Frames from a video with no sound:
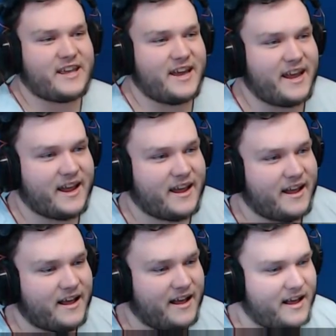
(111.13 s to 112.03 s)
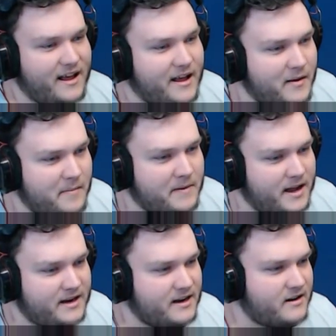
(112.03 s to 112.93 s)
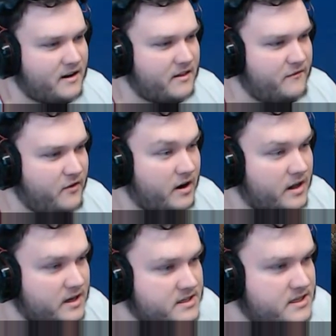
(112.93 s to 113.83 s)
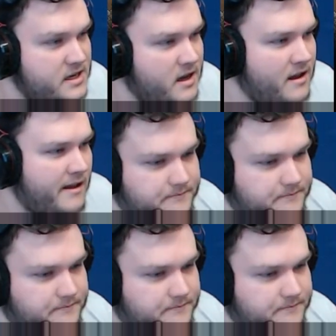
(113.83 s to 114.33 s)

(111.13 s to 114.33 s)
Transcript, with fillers: Okay. Um, I need to go to the furnace.